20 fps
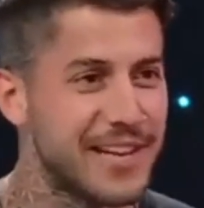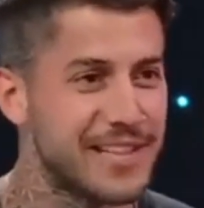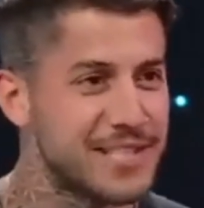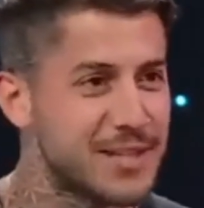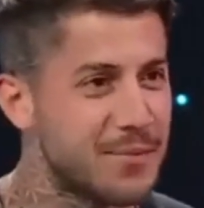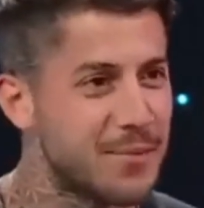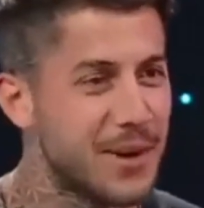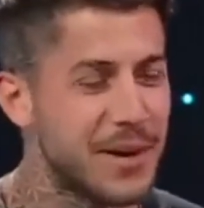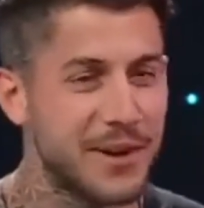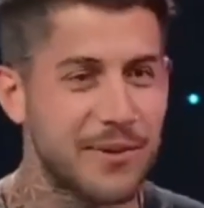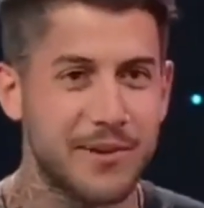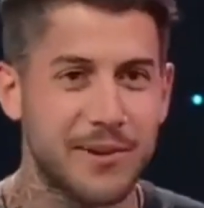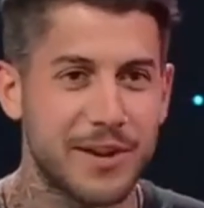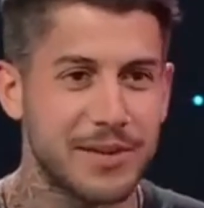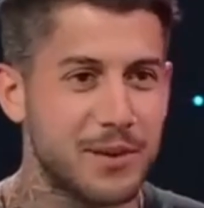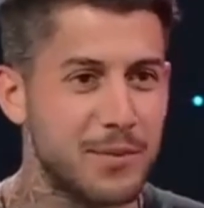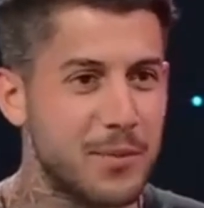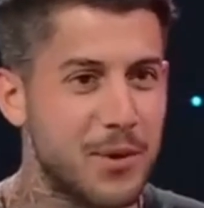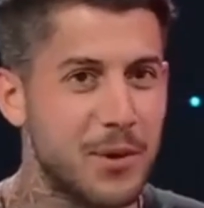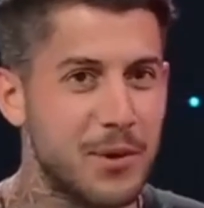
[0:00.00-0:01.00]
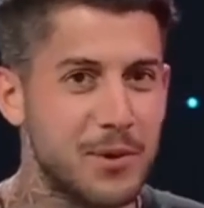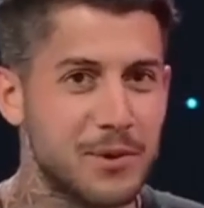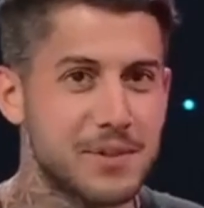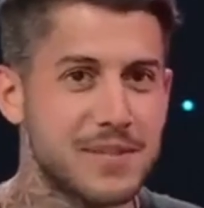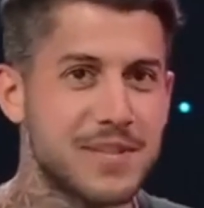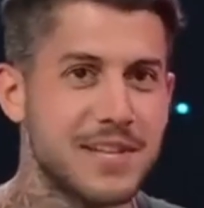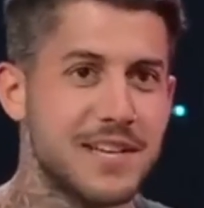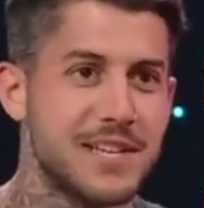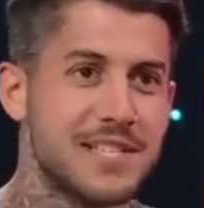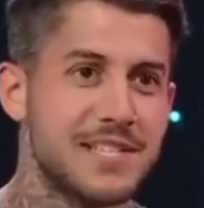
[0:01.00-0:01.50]
That's the part I regret oh. the
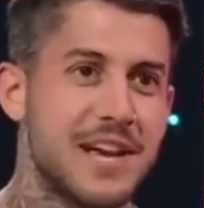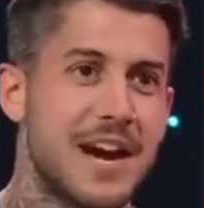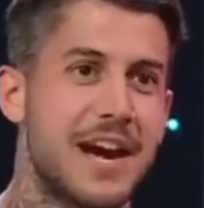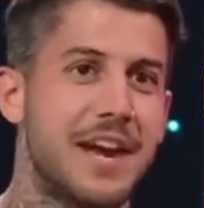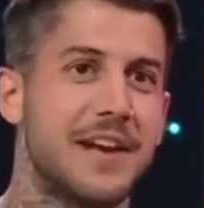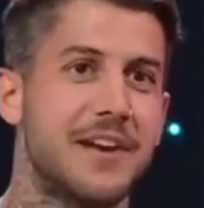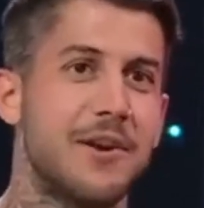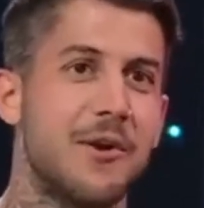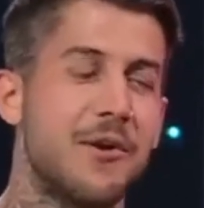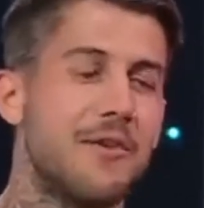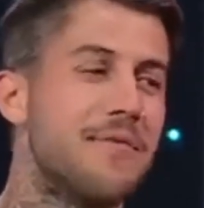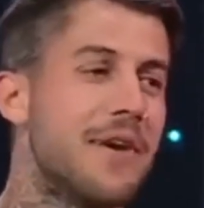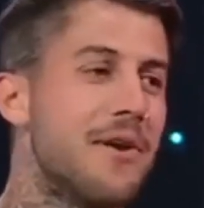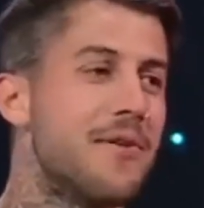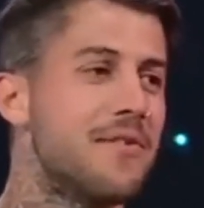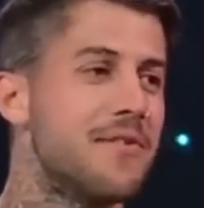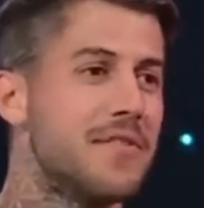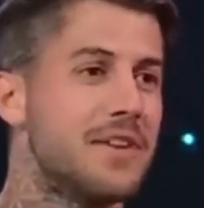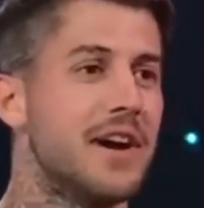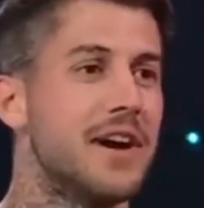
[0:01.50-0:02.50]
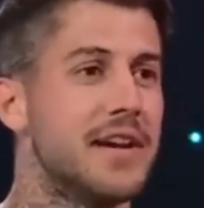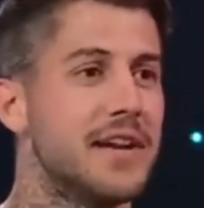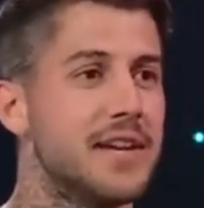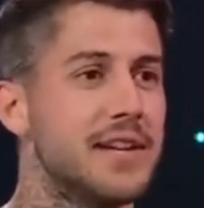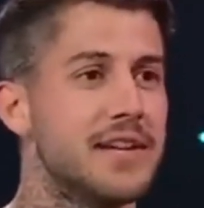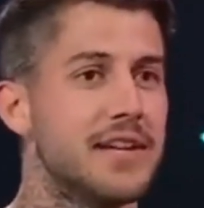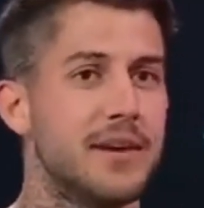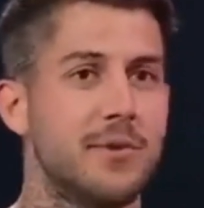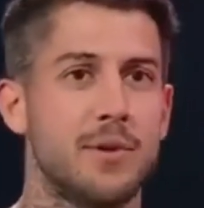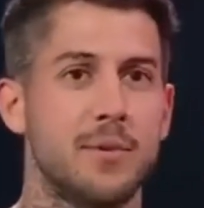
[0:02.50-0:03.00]
most because I oh. know if I would have done
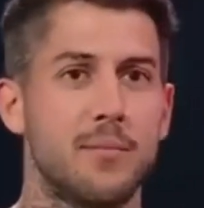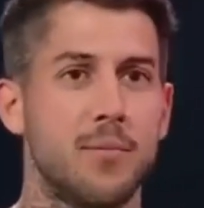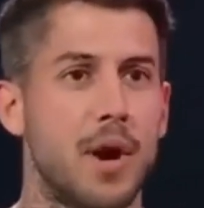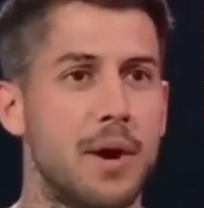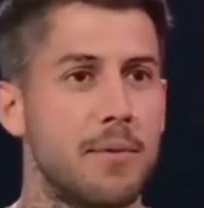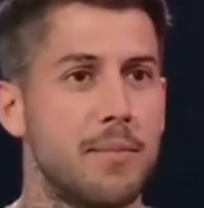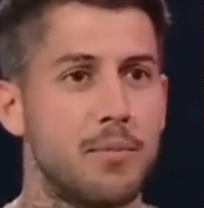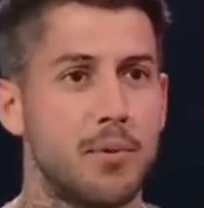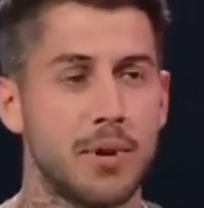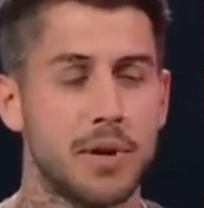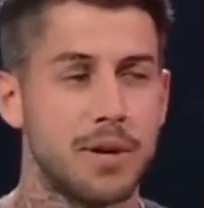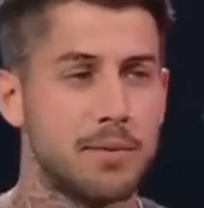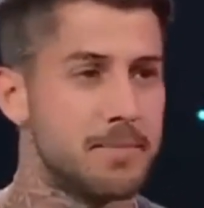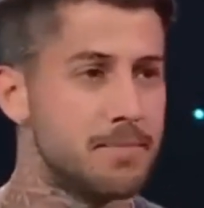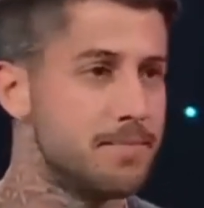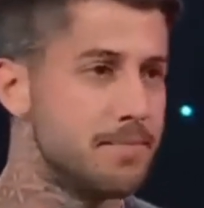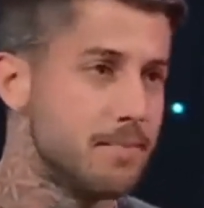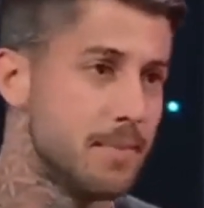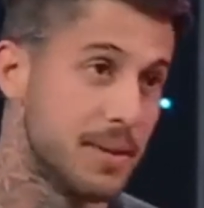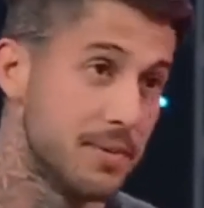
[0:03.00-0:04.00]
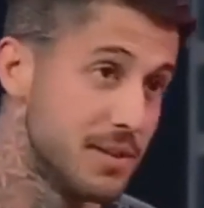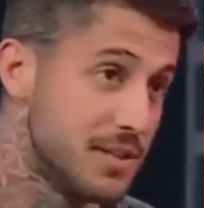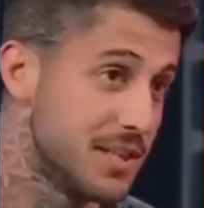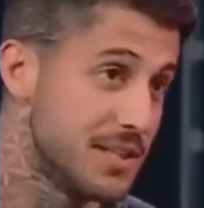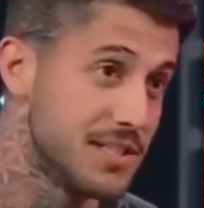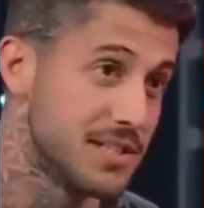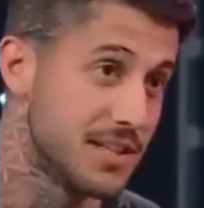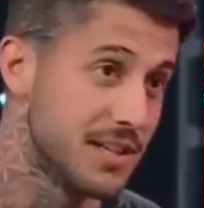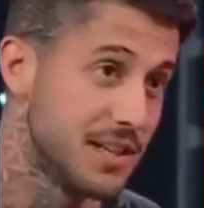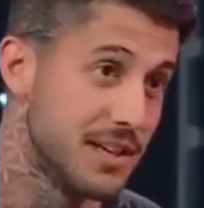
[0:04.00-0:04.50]
it, he would have probably put up maybe
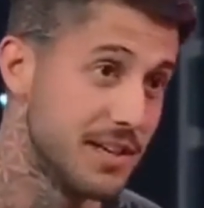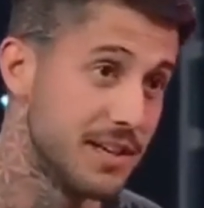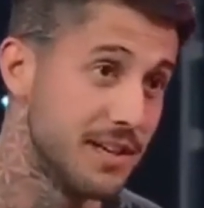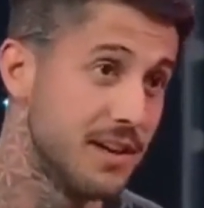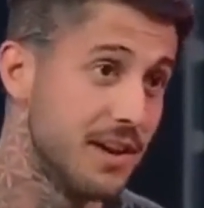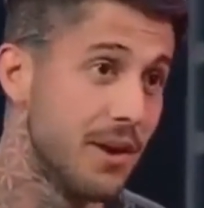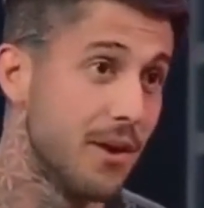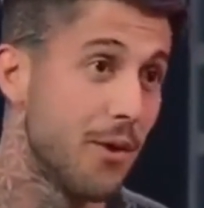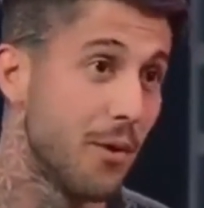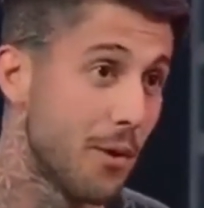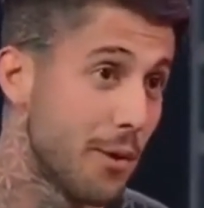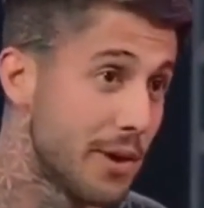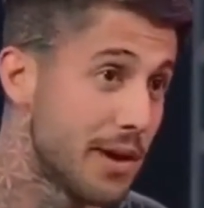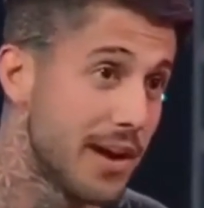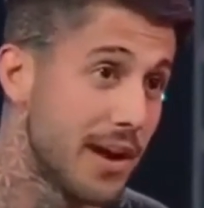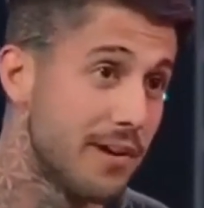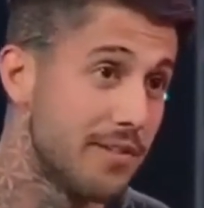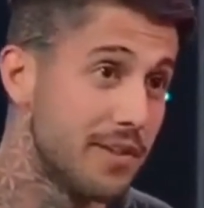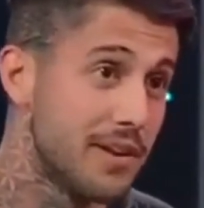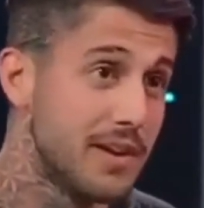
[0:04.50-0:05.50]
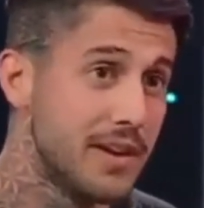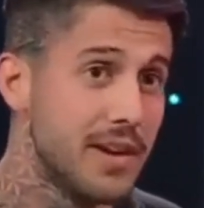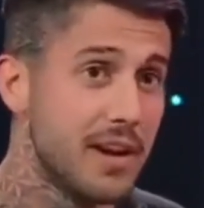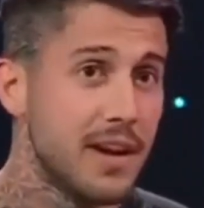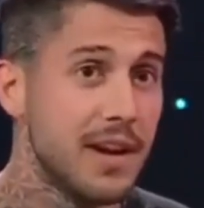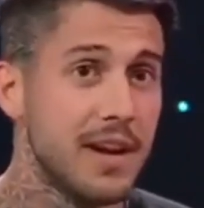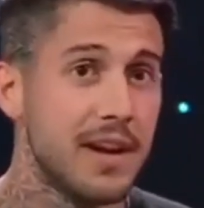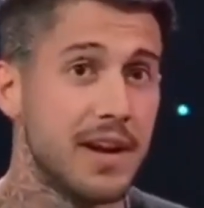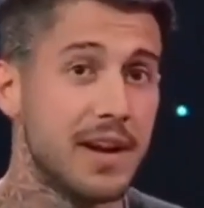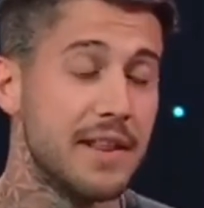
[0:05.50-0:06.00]
J.C. Lynn or Kevin,
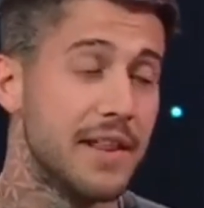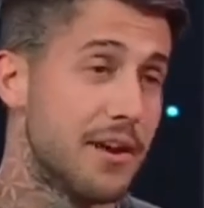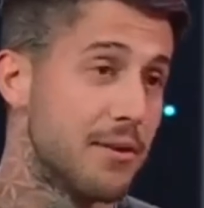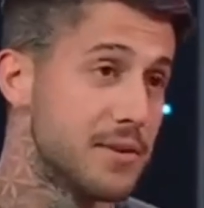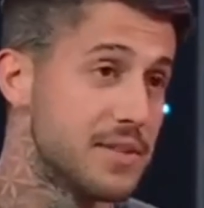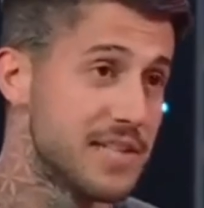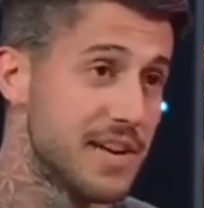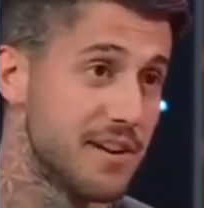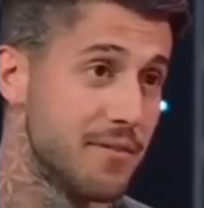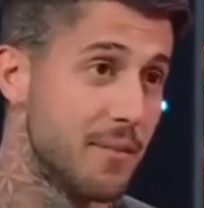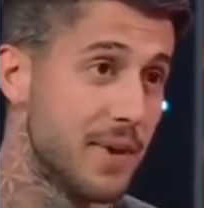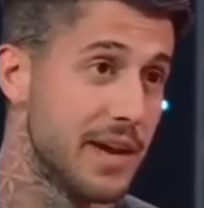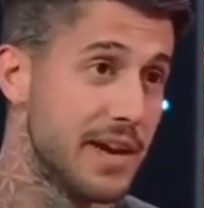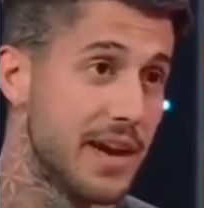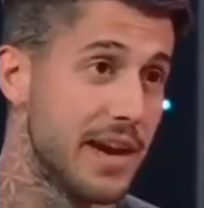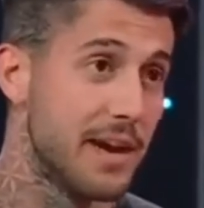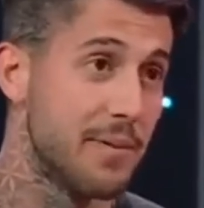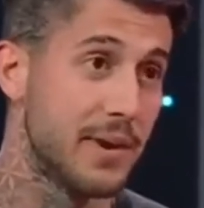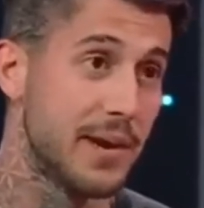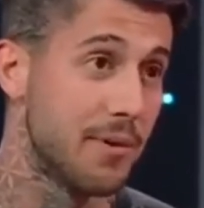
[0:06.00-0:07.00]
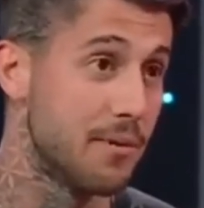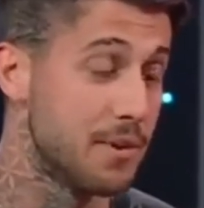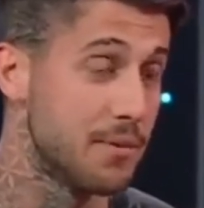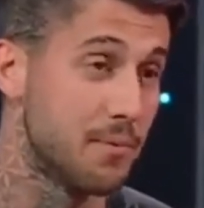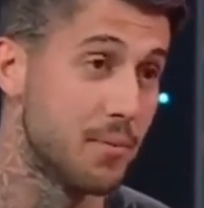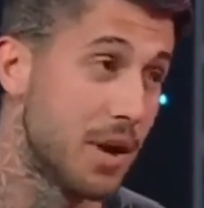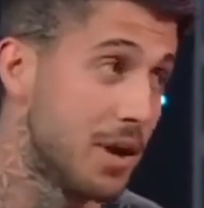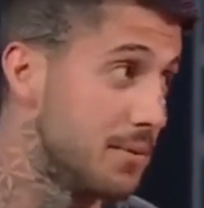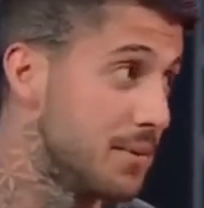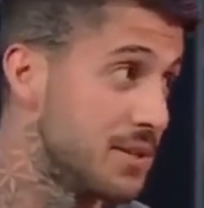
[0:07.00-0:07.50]
and that would have saved my game, and I would
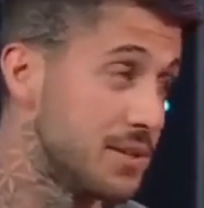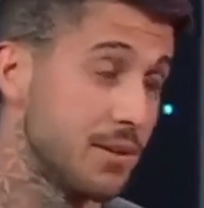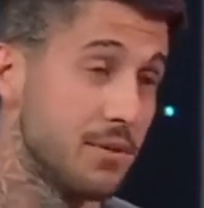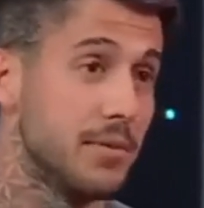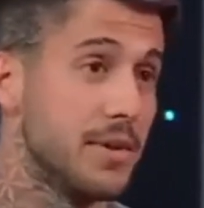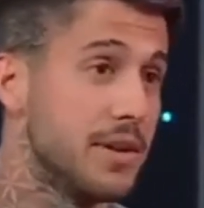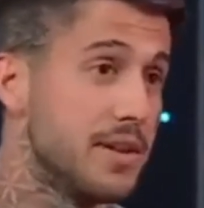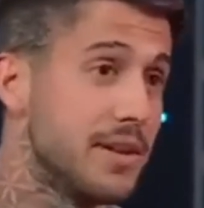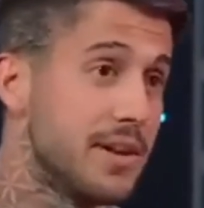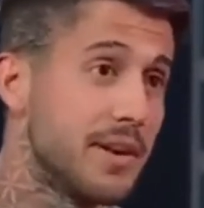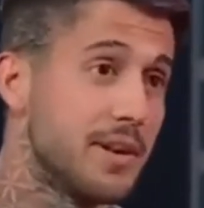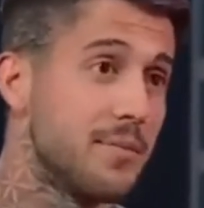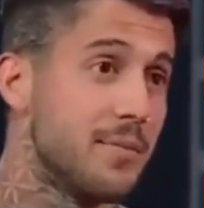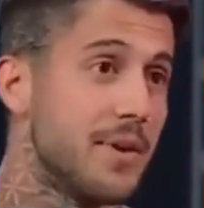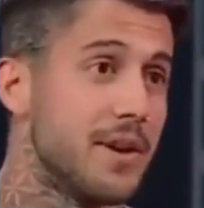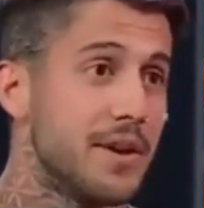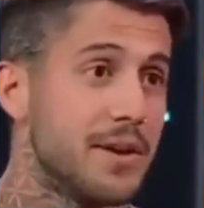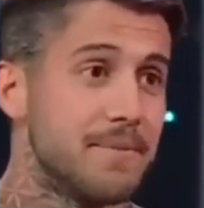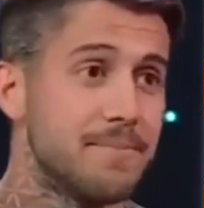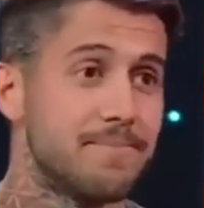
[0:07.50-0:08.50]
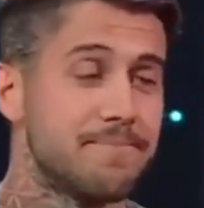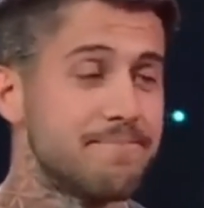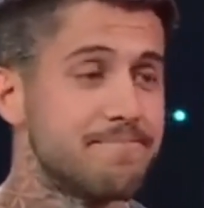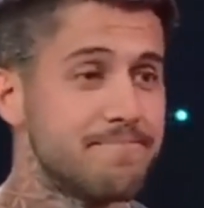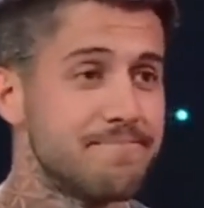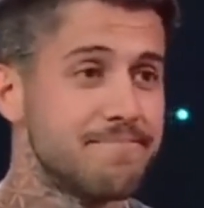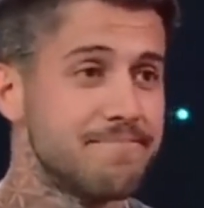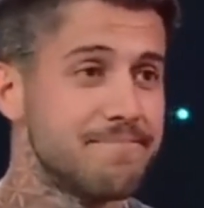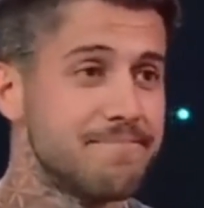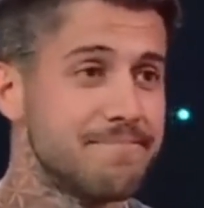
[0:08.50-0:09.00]
have probably still been in there. But
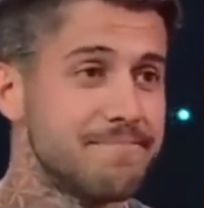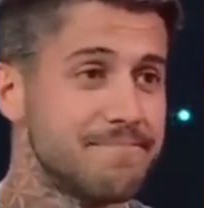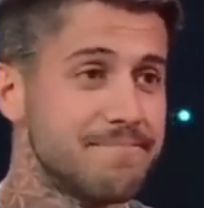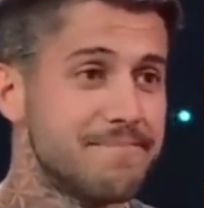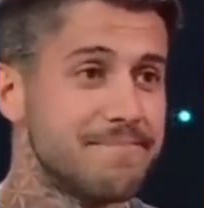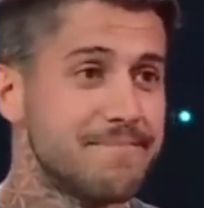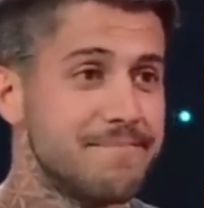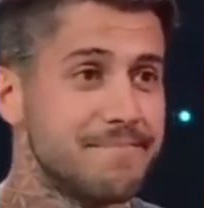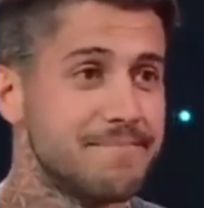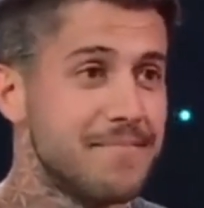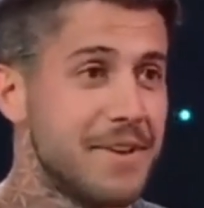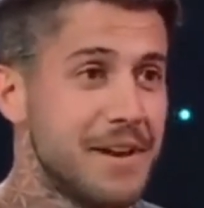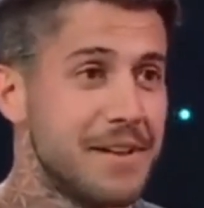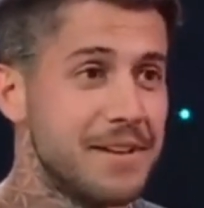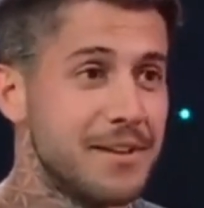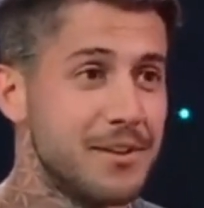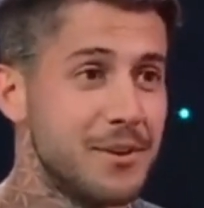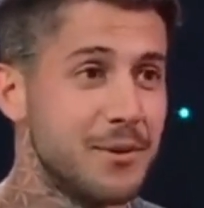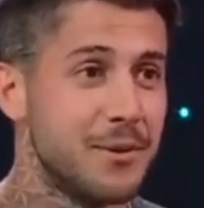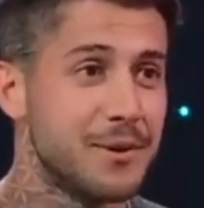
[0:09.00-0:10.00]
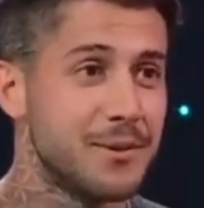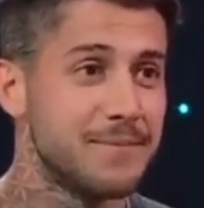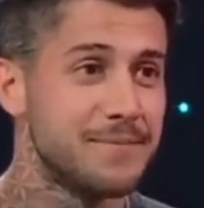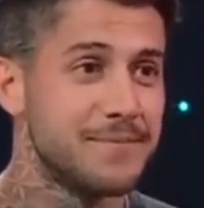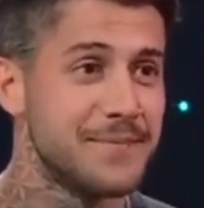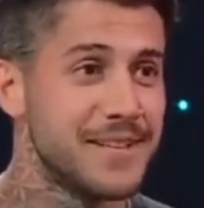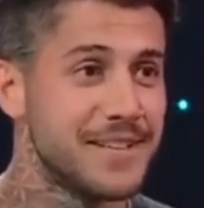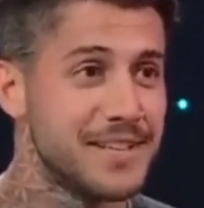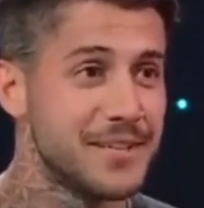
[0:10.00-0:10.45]
it is what it, it is.